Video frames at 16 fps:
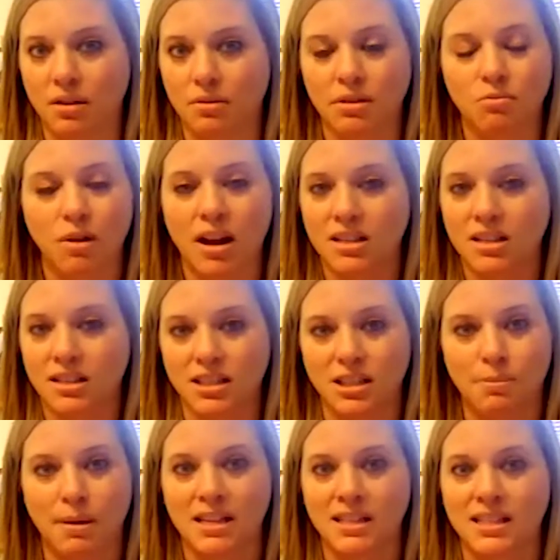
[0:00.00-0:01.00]
We raised and
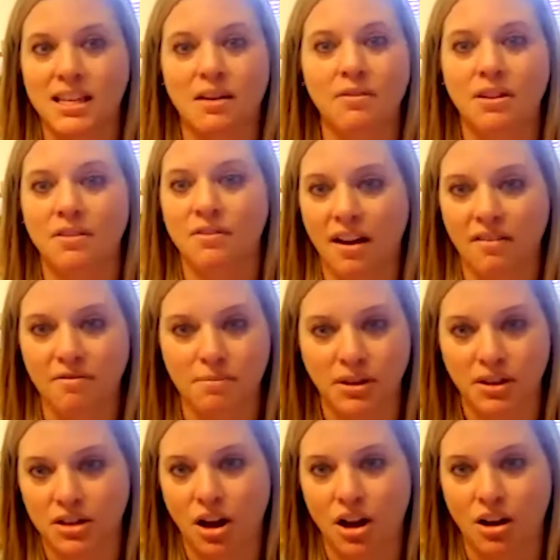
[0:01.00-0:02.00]
spent $75
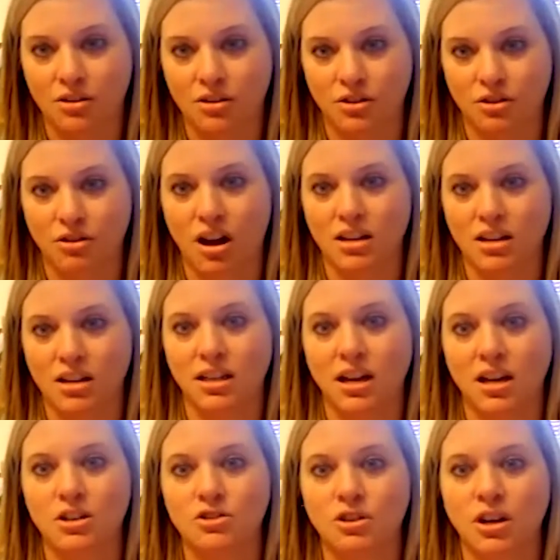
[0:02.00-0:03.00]
million across the
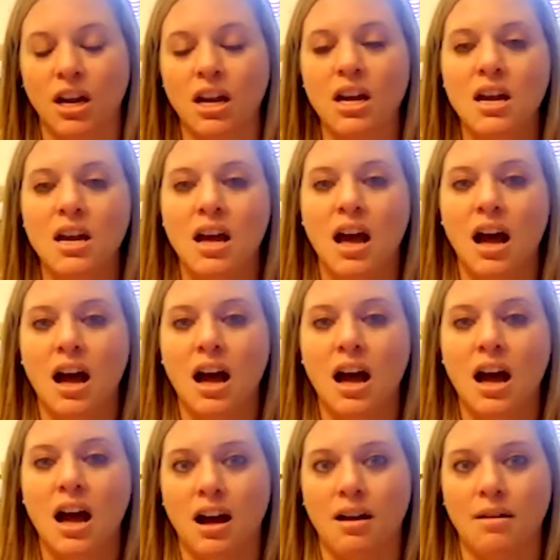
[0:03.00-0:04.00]
country
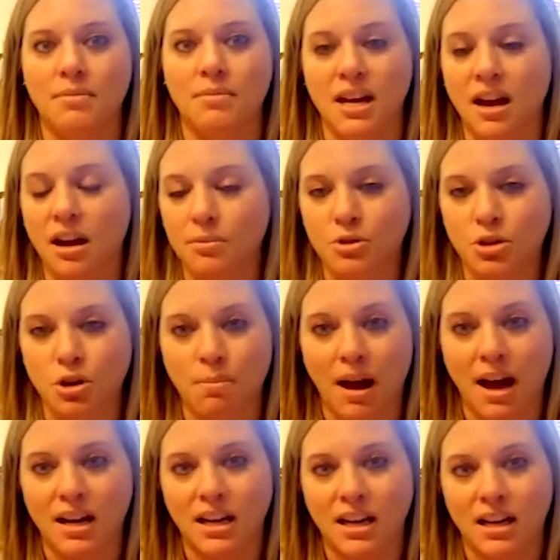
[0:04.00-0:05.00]
to help Joe
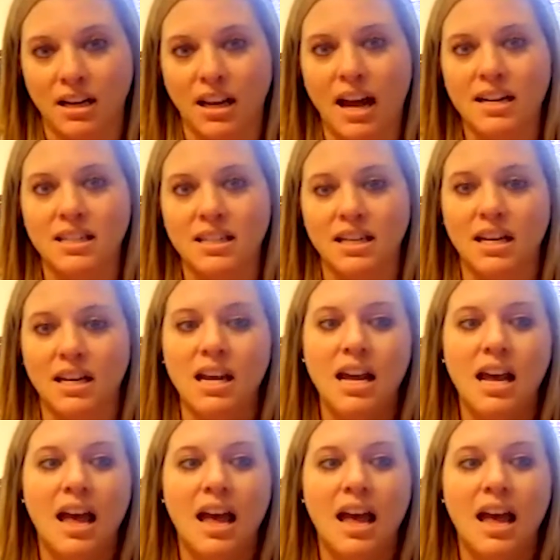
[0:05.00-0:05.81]
Biden get elected.